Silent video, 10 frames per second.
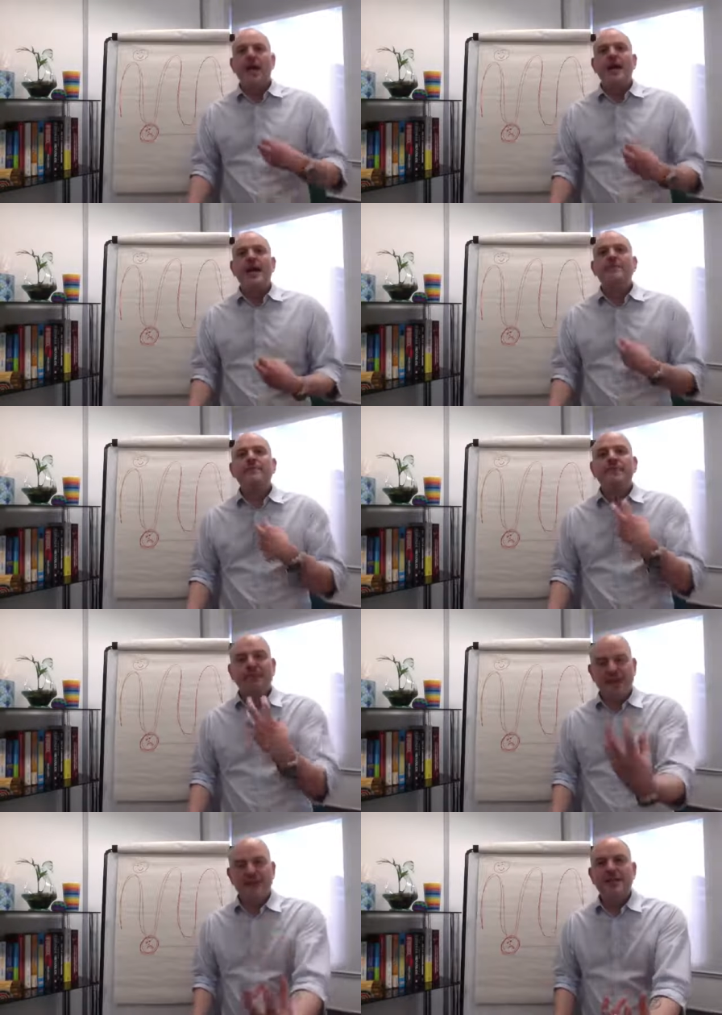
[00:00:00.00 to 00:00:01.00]
I am
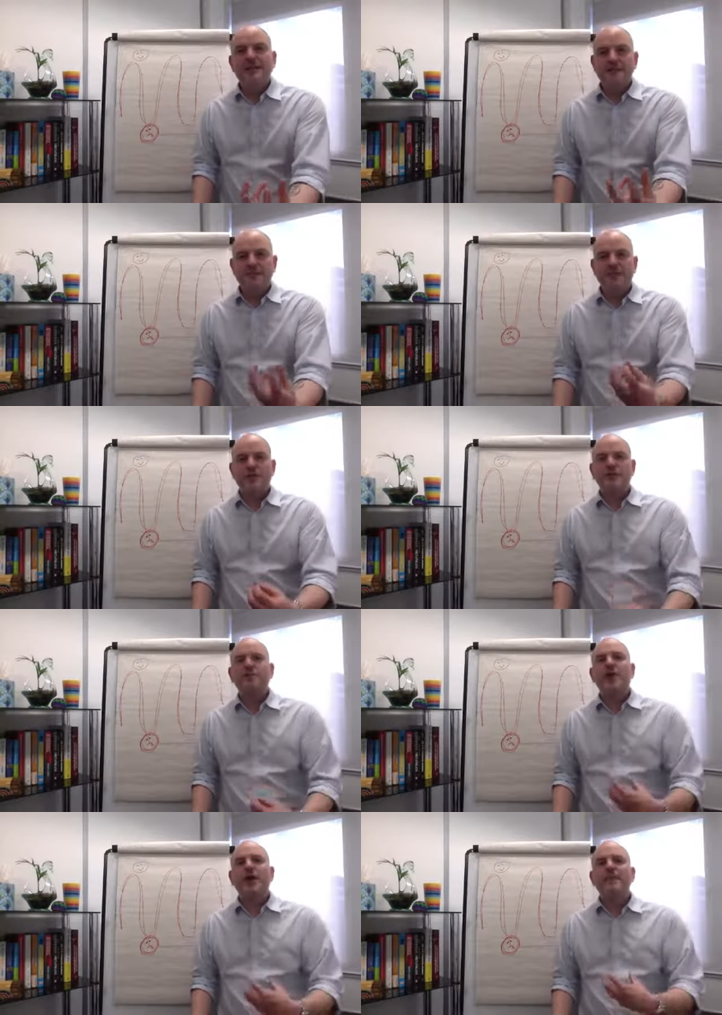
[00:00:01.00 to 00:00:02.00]
feeling this
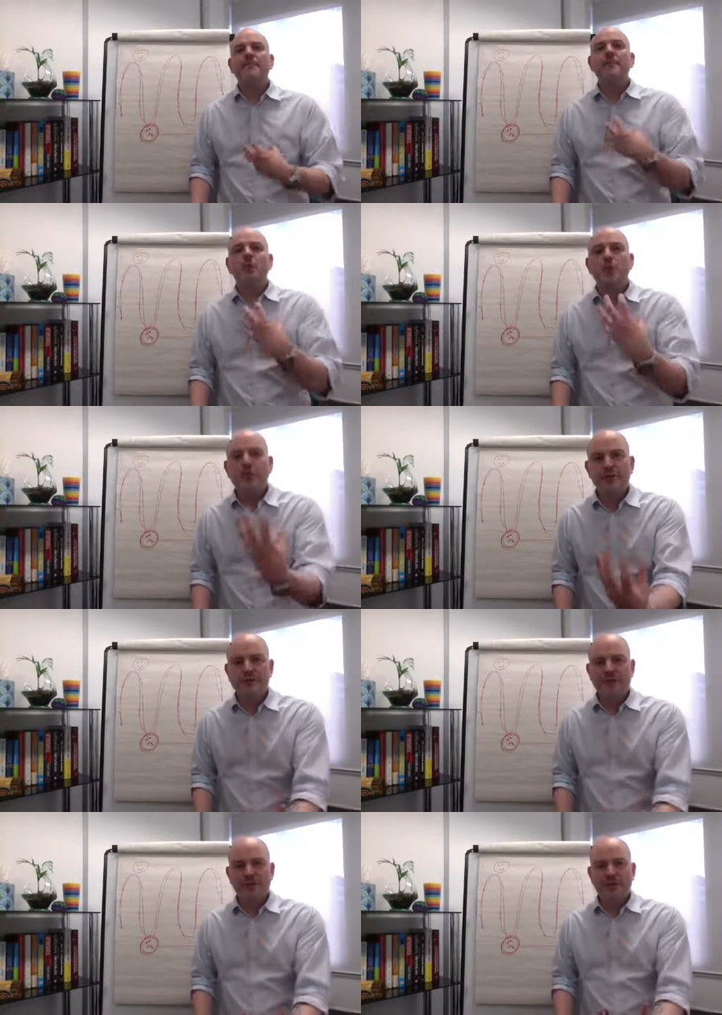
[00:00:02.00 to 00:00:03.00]
emotion, but I am more than
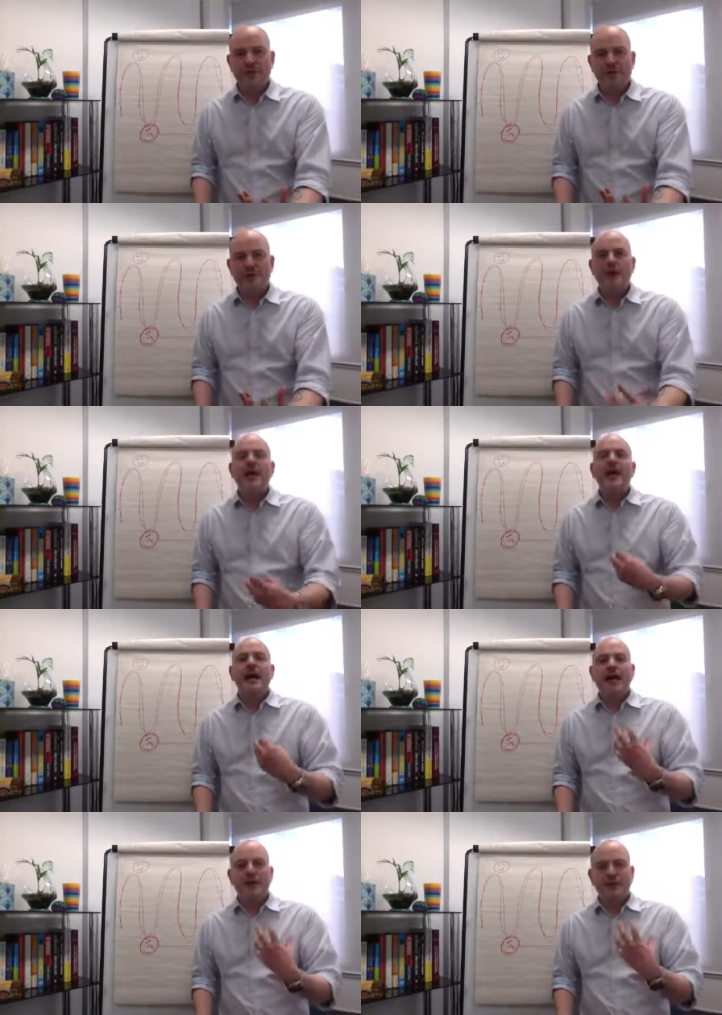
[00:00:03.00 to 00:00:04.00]
this emotion.
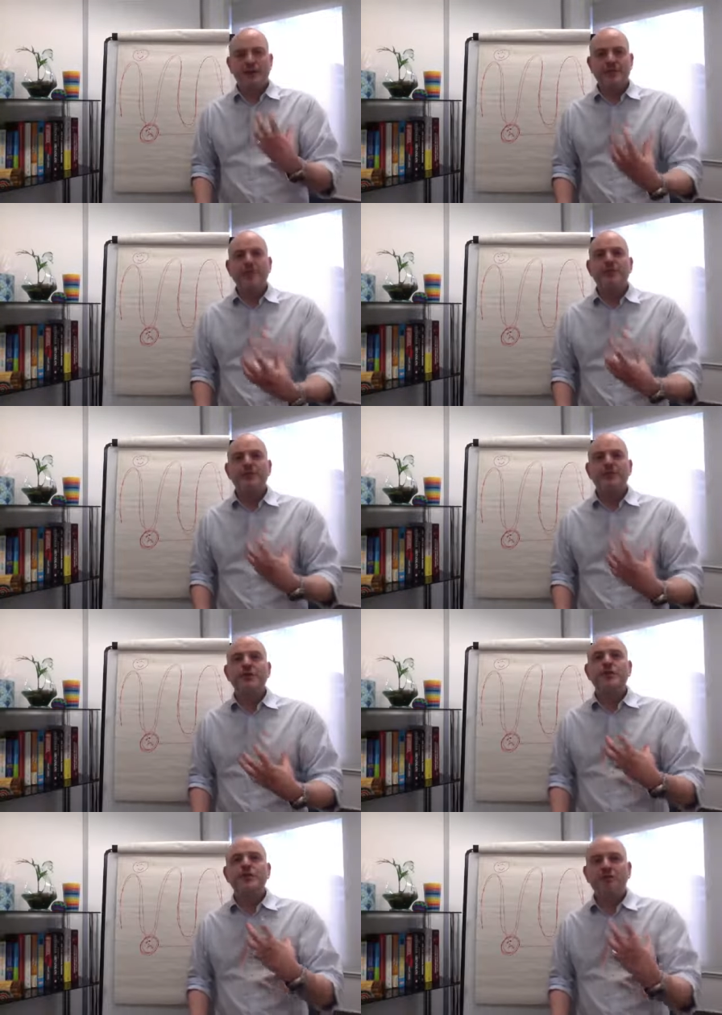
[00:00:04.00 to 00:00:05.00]
And I can do a lot to
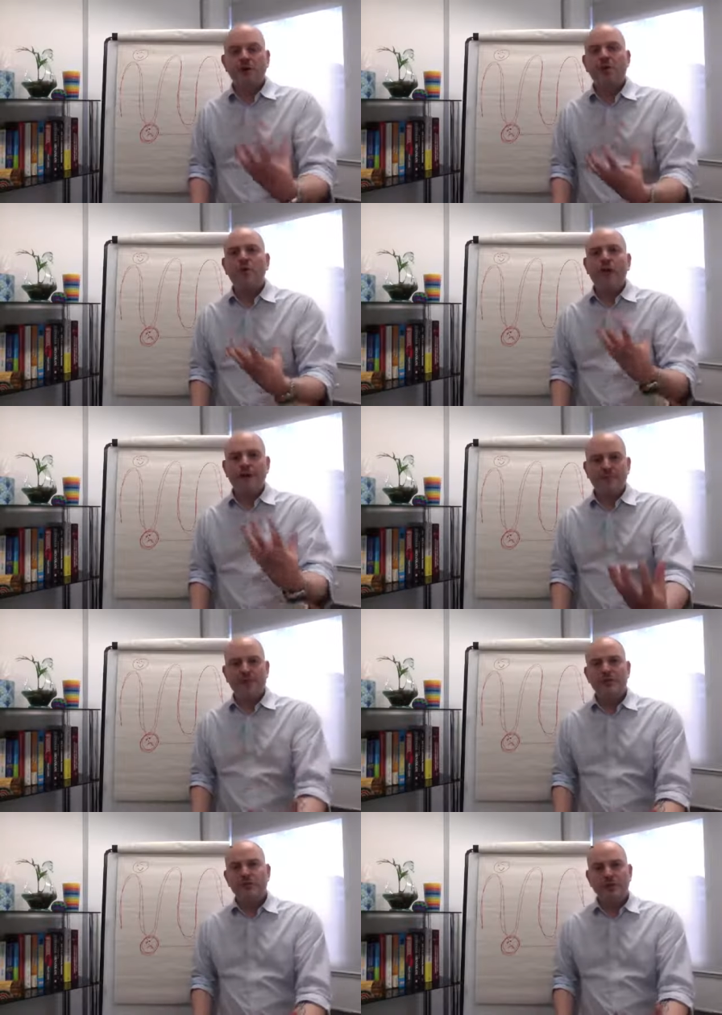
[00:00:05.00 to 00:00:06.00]
control that
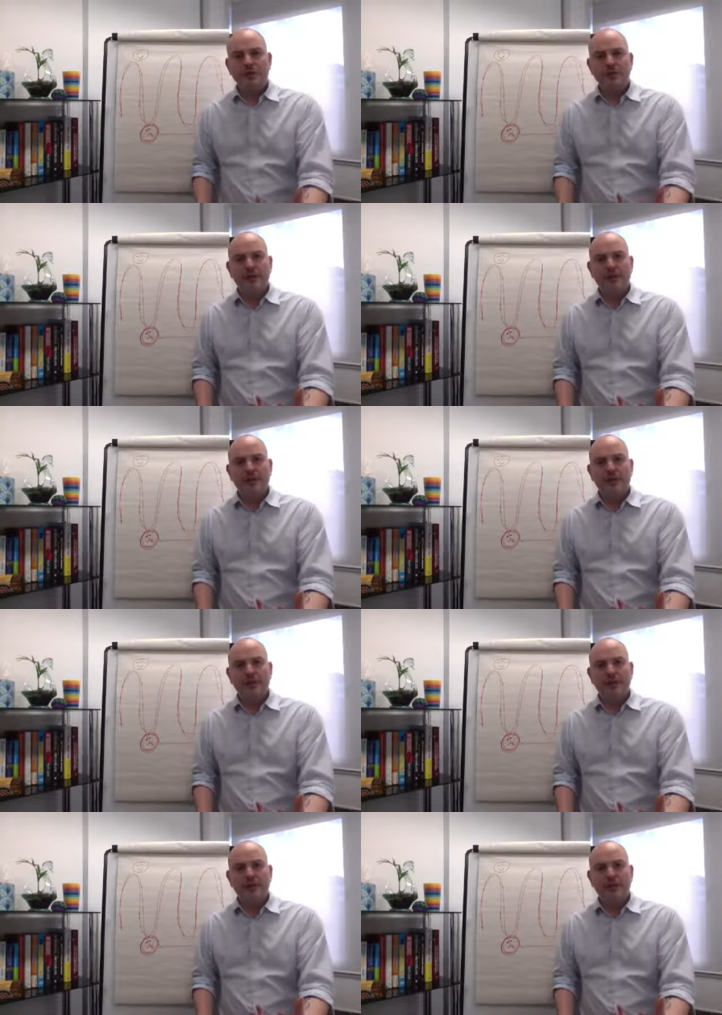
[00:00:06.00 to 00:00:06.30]
emotion.